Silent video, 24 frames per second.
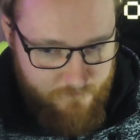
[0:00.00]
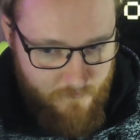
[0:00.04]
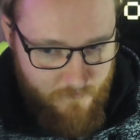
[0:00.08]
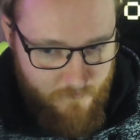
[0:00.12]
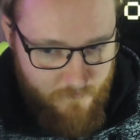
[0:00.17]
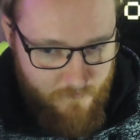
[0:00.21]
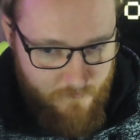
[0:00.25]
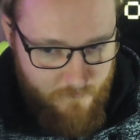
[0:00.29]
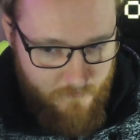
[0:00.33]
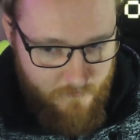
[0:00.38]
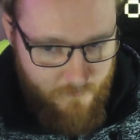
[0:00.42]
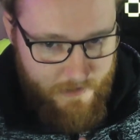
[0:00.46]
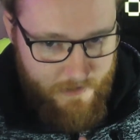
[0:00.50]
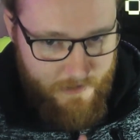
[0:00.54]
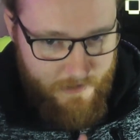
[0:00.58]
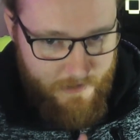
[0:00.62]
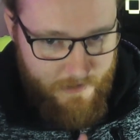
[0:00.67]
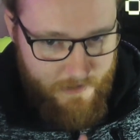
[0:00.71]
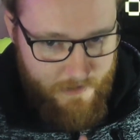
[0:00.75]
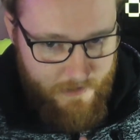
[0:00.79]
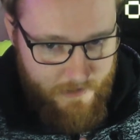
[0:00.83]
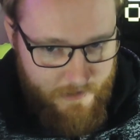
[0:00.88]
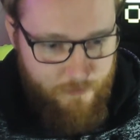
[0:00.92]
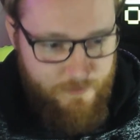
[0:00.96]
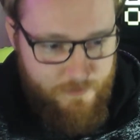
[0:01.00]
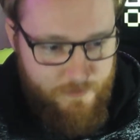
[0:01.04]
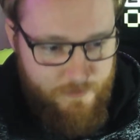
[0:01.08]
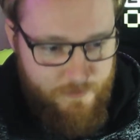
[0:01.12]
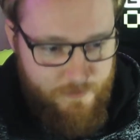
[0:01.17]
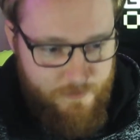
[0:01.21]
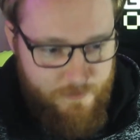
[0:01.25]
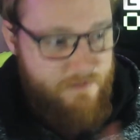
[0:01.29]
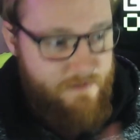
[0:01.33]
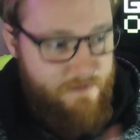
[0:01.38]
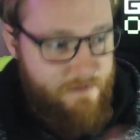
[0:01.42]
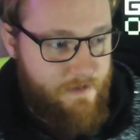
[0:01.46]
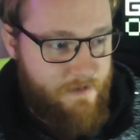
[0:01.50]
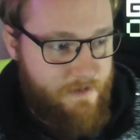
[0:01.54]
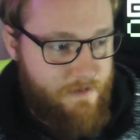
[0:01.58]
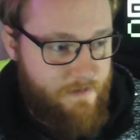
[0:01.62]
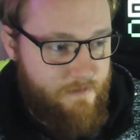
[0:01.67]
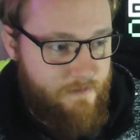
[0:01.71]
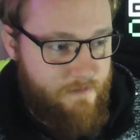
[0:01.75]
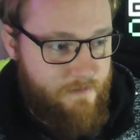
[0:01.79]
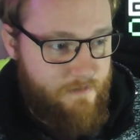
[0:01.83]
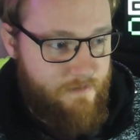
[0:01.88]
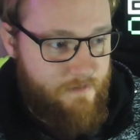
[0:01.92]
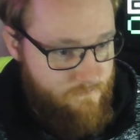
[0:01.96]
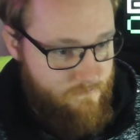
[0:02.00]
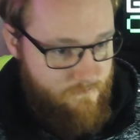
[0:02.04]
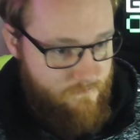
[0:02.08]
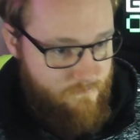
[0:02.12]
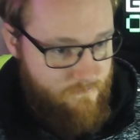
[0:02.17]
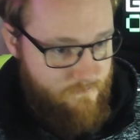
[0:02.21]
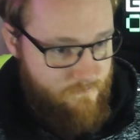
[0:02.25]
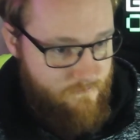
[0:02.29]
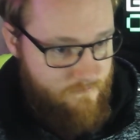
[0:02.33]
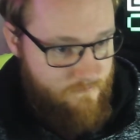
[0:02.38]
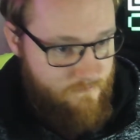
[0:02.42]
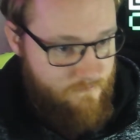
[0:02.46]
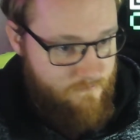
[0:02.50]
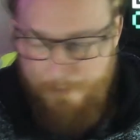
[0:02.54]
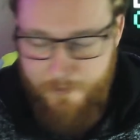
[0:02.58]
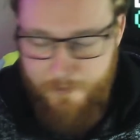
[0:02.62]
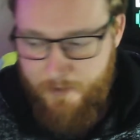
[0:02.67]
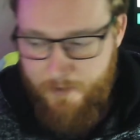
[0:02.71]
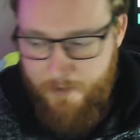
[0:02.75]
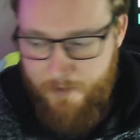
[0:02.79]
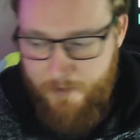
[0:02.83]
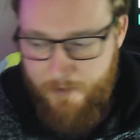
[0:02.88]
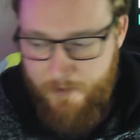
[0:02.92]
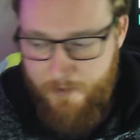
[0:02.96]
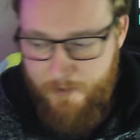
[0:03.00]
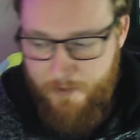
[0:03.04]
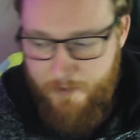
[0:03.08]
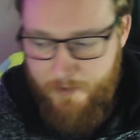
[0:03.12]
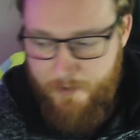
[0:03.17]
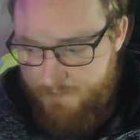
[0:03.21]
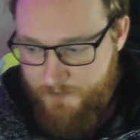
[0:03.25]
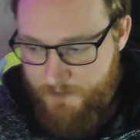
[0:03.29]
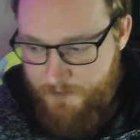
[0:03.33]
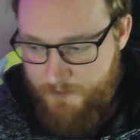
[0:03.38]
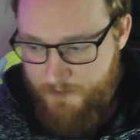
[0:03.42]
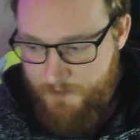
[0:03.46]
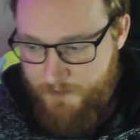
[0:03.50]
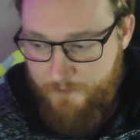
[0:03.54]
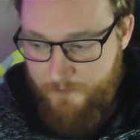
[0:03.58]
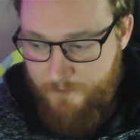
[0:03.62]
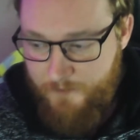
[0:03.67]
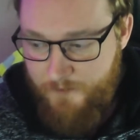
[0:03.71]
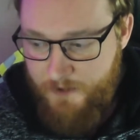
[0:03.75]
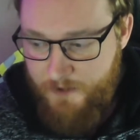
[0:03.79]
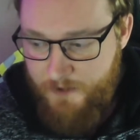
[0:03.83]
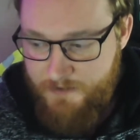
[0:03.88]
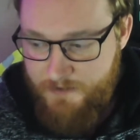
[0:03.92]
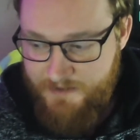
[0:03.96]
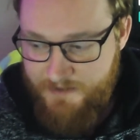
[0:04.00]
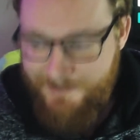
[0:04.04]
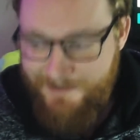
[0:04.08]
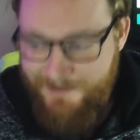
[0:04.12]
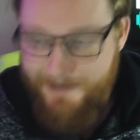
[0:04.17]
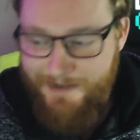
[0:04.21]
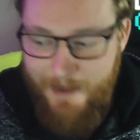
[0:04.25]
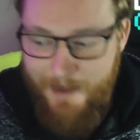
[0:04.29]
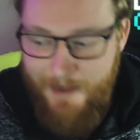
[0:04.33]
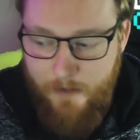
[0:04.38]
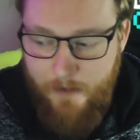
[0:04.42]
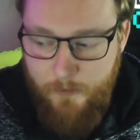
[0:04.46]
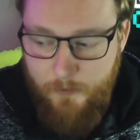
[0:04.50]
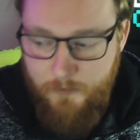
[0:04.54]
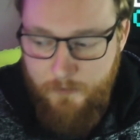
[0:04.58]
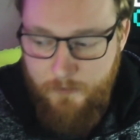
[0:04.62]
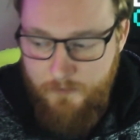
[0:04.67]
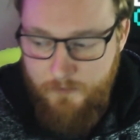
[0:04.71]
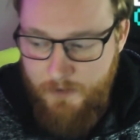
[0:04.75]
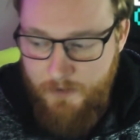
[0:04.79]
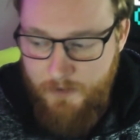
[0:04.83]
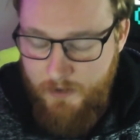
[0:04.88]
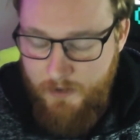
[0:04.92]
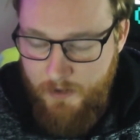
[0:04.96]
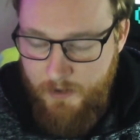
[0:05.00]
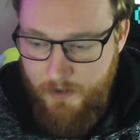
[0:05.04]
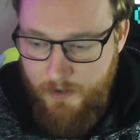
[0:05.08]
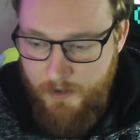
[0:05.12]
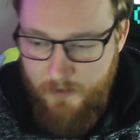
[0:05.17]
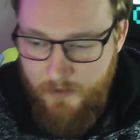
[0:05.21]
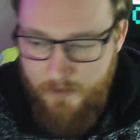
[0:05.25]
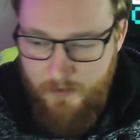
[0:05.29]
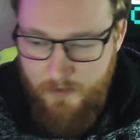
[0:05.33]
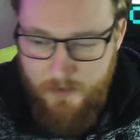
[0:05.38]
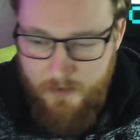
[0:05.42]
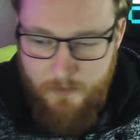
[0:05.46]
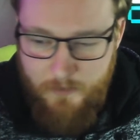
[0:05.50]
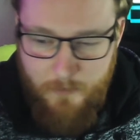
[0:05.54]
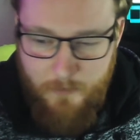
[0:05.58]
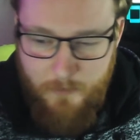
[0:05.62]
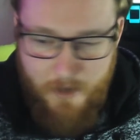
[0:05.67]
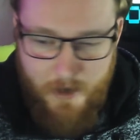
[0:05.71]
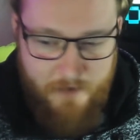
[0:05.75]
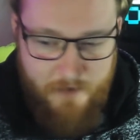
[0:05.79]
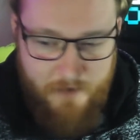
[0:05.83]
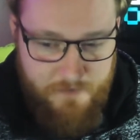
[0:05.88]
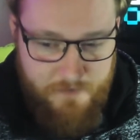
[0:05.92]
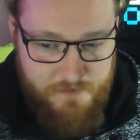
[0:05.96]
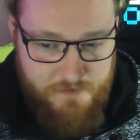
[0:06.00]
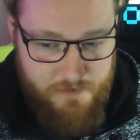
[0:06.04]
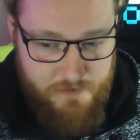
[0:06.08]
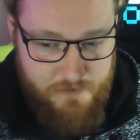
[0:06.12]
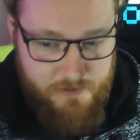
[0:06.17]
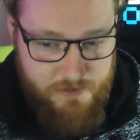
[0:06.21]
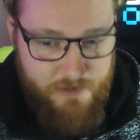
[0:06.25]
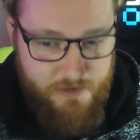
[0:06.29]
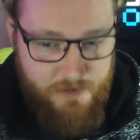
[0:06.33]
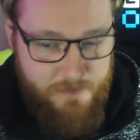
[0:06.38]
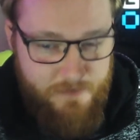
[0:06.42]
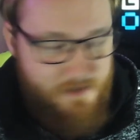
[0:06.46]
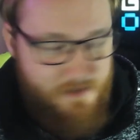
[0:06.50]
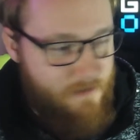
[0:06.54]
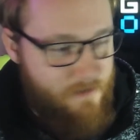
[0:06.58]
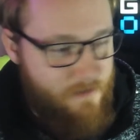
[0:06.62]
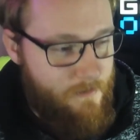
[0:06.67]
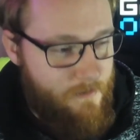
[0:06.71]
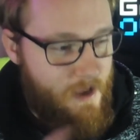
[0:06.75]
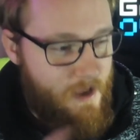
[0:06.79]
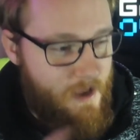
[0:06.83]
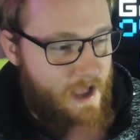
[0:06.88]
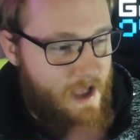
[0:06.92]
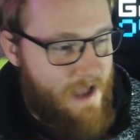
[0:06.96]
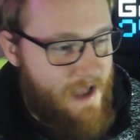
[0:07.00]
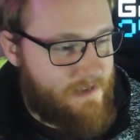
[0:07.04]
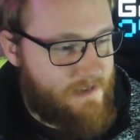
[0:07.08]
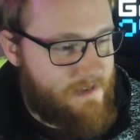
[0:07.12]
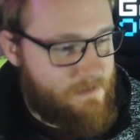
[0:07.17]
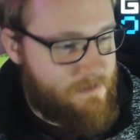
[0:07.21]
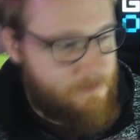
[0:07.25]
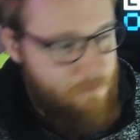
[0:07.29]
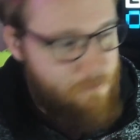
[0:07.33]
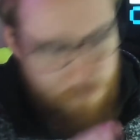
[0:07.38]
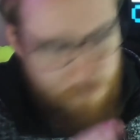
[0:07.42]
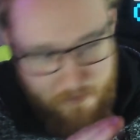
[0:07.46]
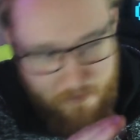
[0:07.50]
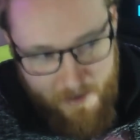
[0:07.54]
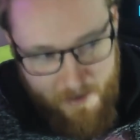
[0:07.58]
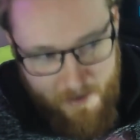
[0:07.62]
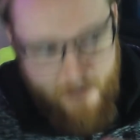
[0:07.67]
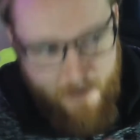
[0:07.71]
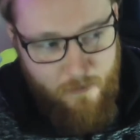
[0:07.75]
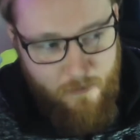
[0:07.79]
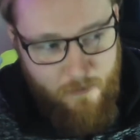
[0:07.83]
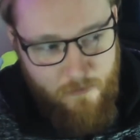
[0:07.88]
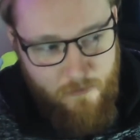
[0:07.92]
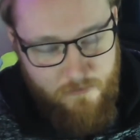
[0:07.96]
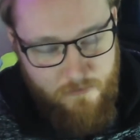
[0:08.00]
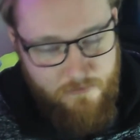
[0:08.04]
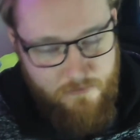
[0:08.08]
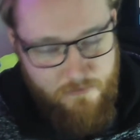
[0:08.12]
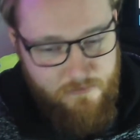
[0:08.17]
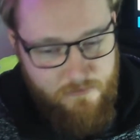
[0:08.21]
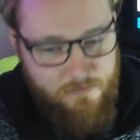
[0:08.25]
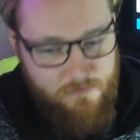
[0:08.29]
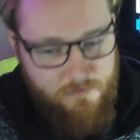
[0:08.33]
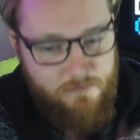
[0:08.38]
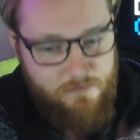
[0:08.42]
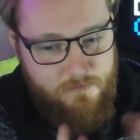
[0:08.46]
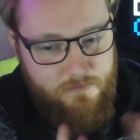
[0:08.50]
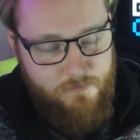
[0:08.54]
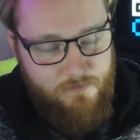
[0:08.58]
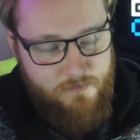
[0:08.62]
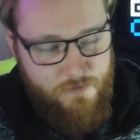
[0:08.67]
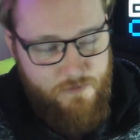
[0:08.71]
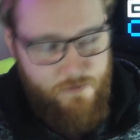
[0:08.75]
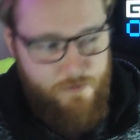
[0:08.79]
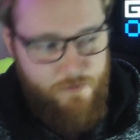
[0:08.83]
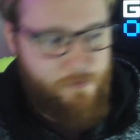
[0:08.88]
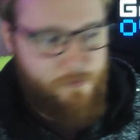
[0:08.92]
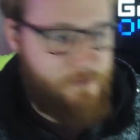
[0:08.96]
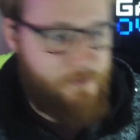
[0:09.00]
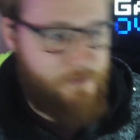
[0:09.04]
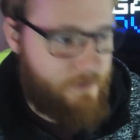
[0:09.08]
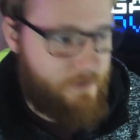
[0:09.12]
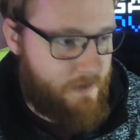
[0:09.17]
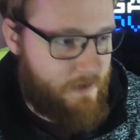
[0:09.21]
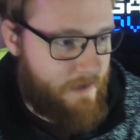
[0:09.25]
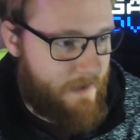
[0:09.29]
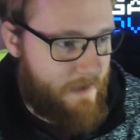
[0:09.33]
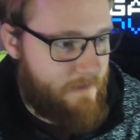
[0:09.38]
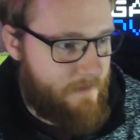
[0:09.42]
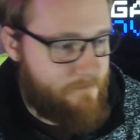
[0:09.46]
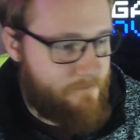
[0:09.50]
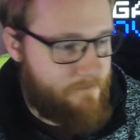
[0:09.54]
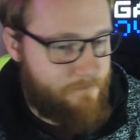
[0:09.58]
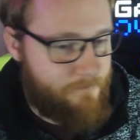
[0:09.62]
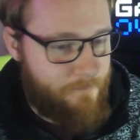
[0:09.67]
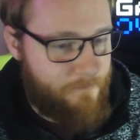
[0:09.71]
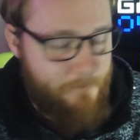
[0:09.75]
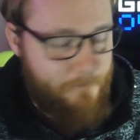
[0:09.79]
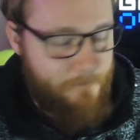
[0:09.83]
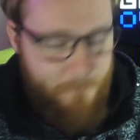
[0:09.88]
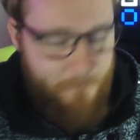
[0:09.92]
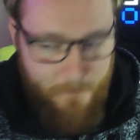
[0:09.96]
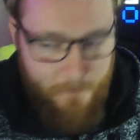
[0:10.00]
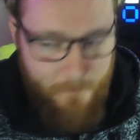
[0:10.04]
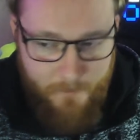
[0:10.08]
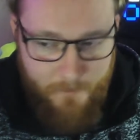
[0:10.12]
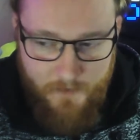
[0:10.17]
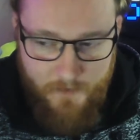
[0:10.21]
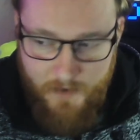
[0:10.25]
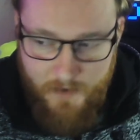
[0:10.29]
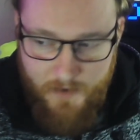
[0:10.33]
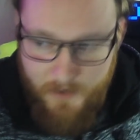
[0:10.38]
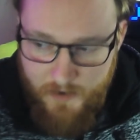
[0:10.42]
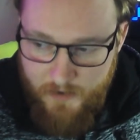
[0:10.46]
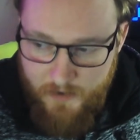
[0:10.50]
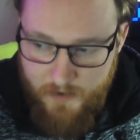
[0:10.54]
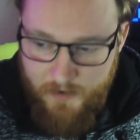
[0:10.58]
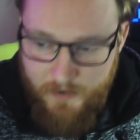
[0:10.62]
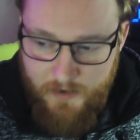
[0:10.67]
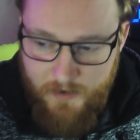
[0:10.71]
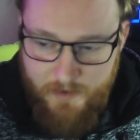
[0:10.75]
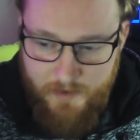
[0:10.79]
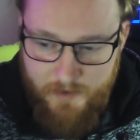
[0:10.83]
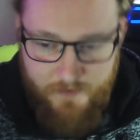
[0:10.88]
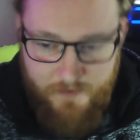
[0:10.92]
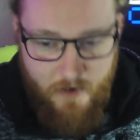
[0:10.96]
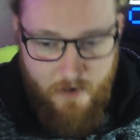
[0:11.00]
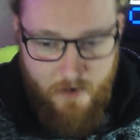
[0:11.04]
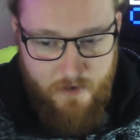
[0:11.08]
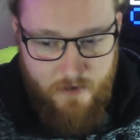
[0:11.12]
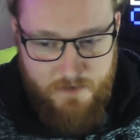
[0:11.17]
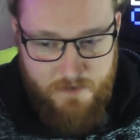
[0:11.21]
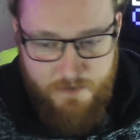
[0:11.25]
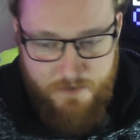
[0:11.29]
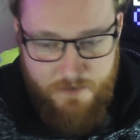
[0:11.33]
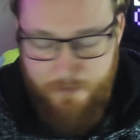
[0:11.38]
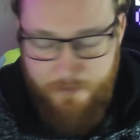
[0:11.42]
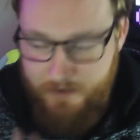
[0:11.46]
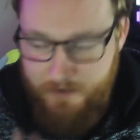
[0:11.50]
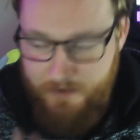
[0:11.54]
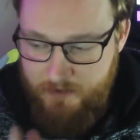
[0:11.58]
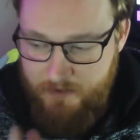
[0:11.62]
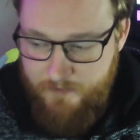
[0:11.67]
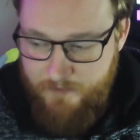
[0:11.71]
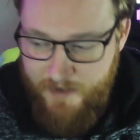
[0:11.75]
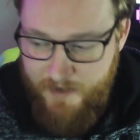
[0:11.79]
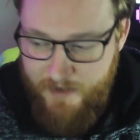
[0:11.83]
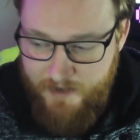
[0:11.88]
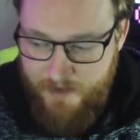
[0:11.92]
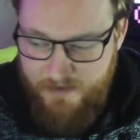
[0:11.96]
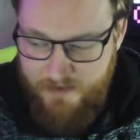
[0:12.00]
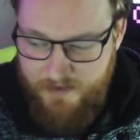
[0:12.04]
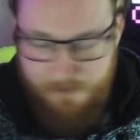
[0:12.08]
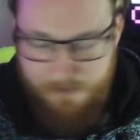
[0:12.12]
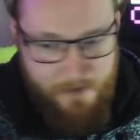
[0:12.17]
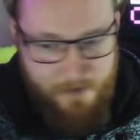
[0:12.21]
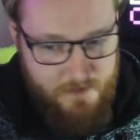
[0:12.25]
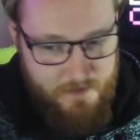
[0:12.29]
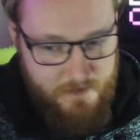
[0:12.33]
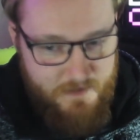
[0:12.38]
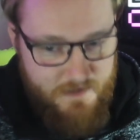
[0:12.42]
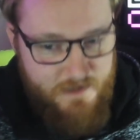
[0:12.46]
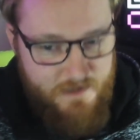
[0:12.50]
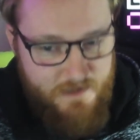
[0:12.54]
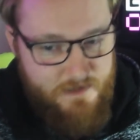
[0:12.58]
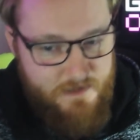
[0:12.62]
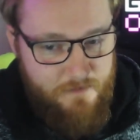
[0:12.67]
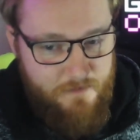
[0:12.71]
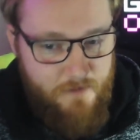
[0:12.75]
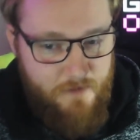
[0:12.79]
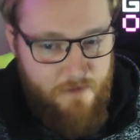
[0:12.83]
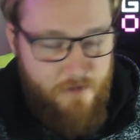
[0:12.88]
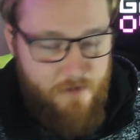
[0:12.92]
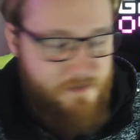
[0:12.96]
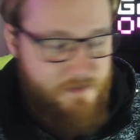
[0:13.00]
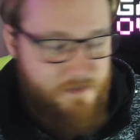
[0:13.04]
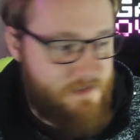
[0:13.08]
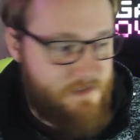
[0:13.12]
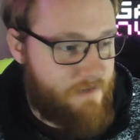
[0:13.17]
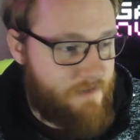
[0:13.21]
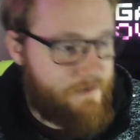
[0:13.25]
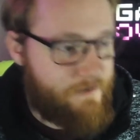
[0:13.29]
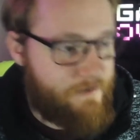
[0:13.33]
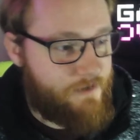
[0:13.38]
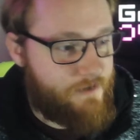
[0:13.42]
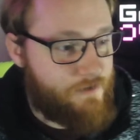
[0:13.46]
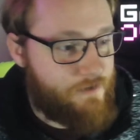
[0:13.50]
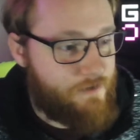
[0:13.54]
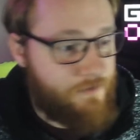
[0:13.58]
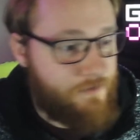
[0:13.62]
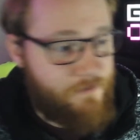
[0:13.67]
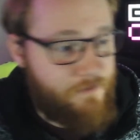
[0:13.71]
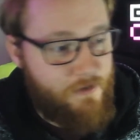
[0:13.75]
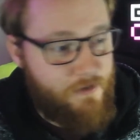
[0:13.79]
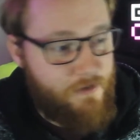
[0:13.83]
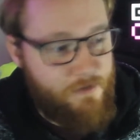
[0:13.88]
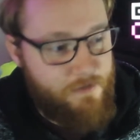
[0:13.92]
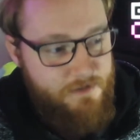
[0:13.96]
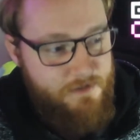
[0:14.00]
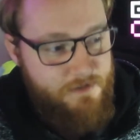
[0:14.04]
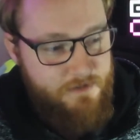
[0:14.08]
Now, since the beginning of February, so from the first to now, my average viewership is at about 2.98. In the last 2 weeks, I've gained about 65 to 70 new followers,